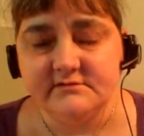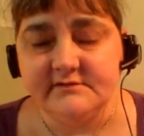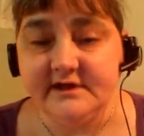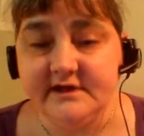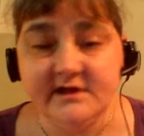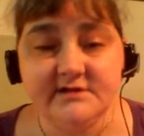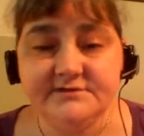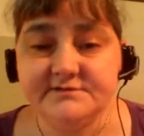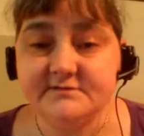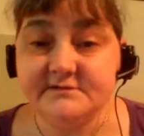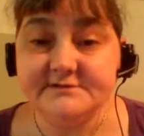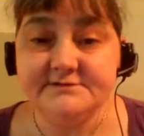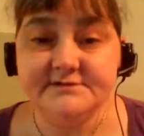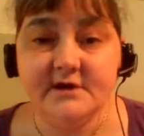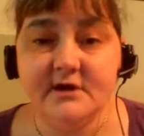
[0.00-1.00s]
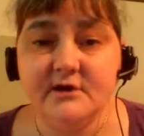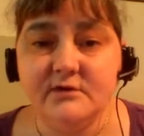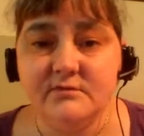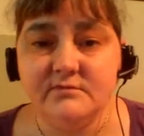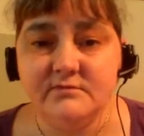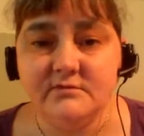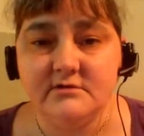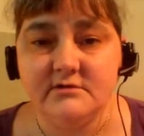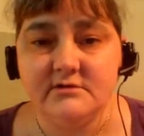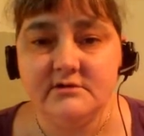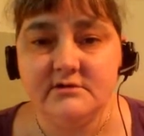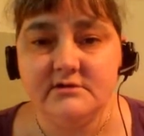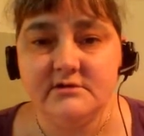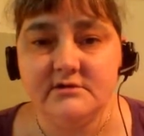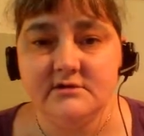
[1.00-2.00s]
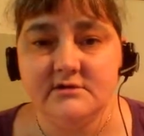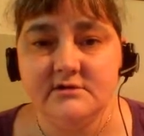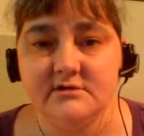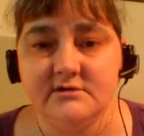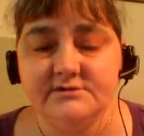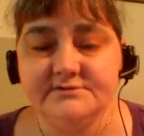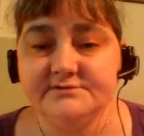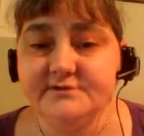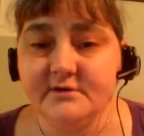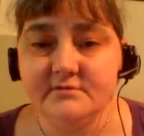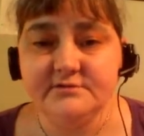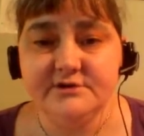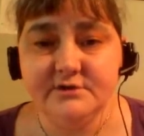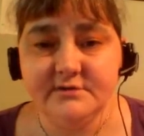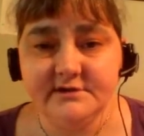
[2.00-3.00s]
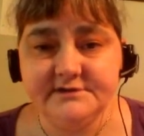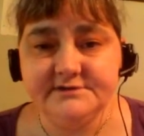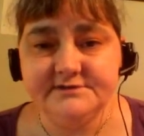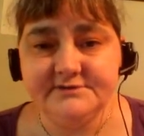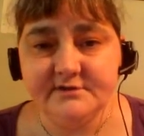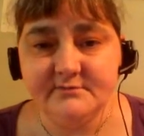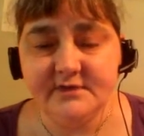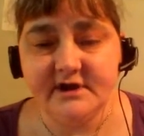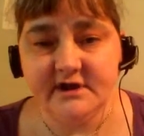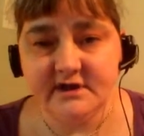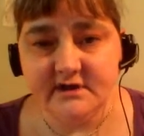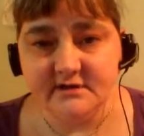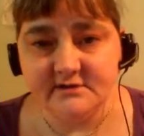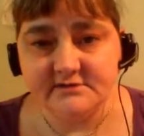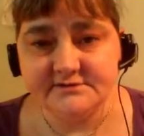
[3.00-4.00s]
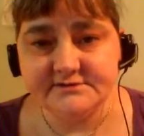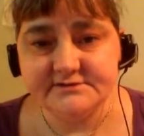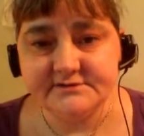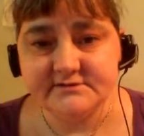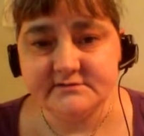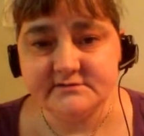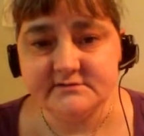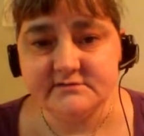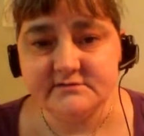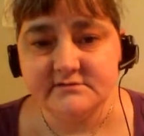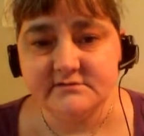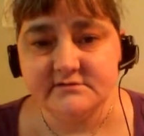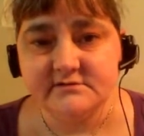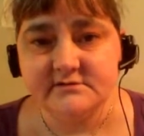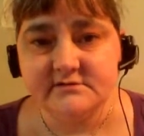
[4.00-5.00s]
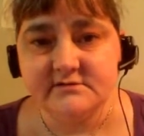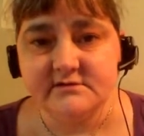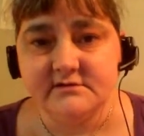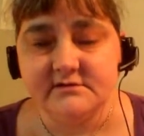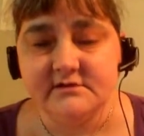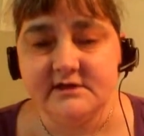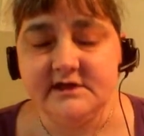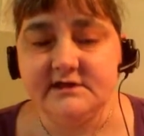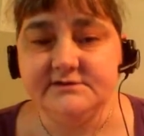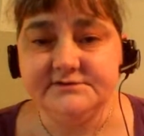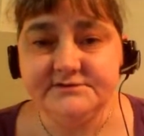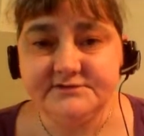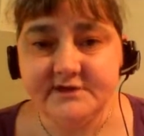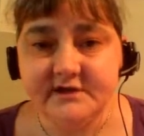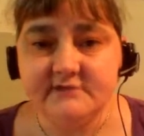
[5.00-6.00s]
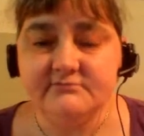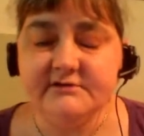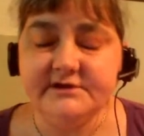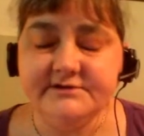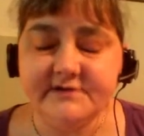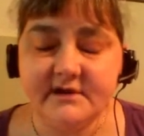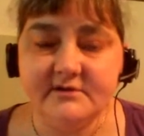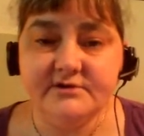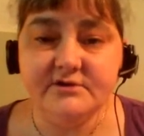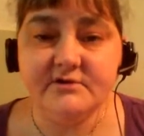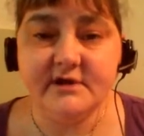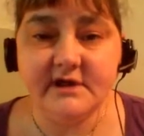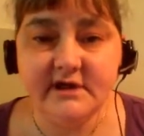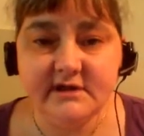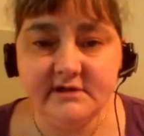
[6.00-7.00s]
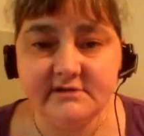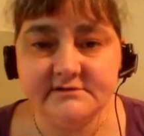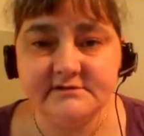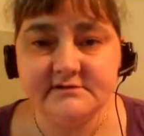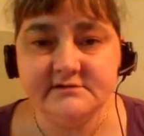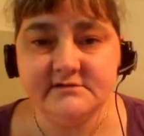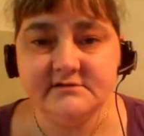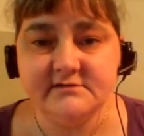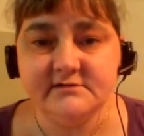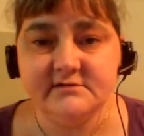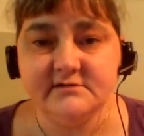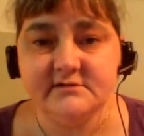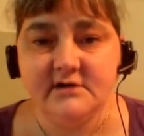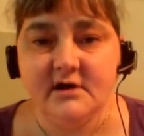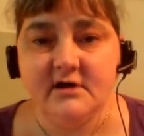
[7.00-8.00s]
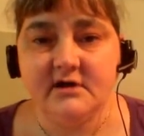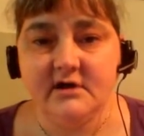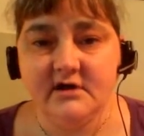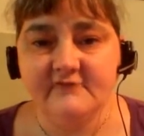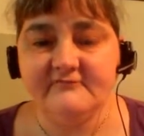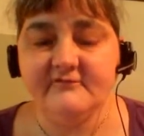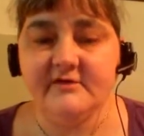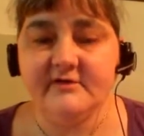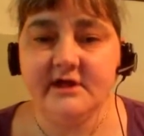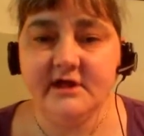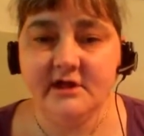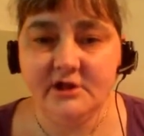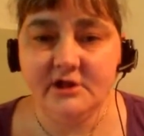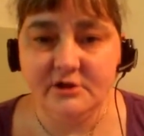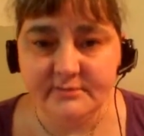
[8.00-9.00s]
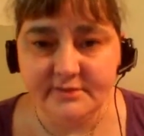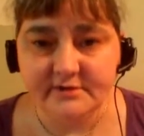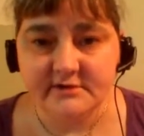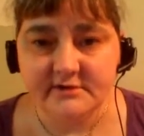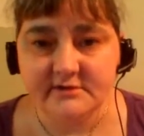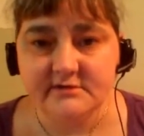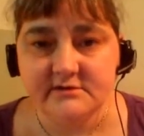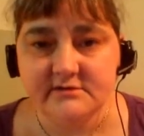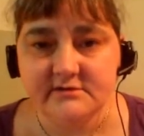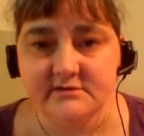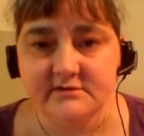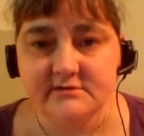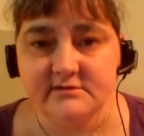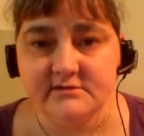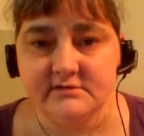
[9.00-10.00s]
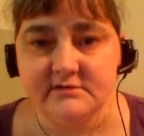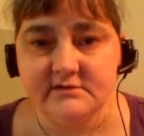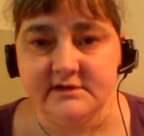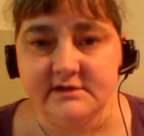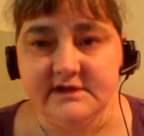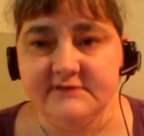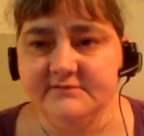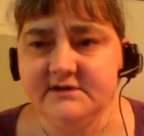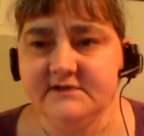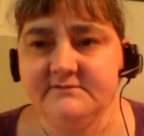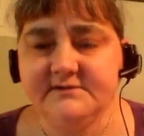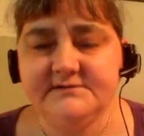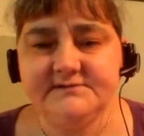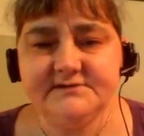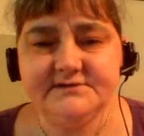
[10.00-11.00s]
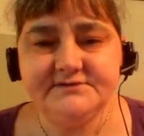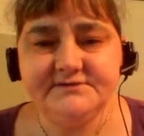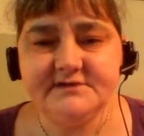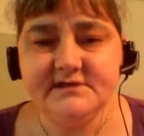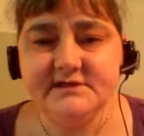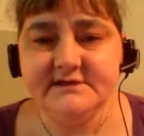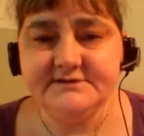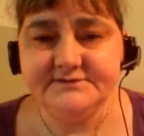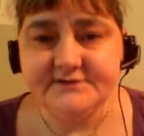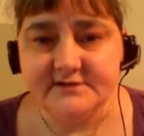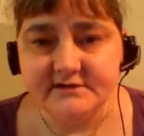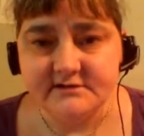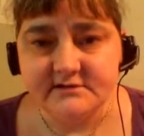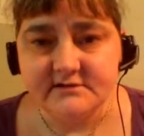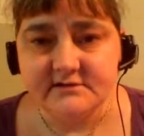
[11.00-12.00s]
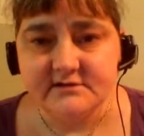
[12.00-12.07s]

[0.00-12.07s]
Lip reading: The answer is no. So don't do it to somebody else. Instead, reach out your hand. Offer to help, even if it's just to listen.